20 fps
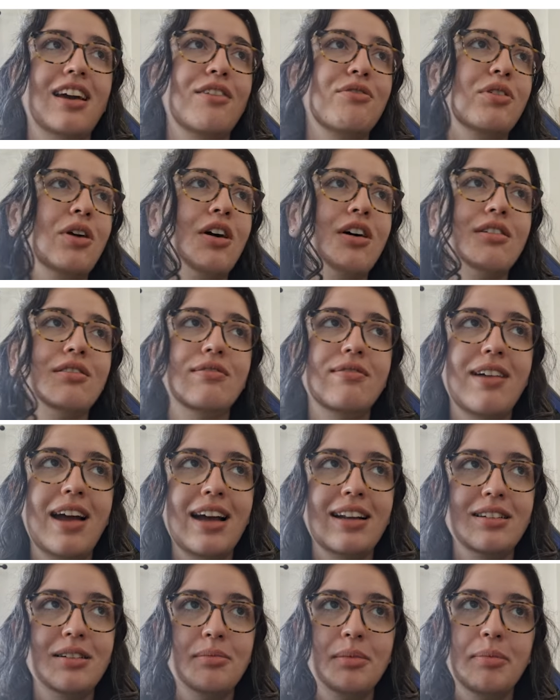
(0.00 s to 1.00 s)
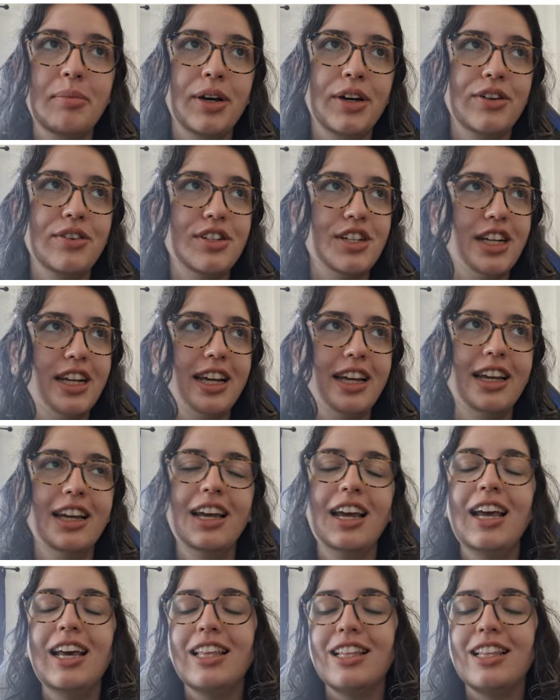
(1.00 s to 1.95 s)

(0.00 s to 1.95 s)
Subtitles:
I've got a random emoji.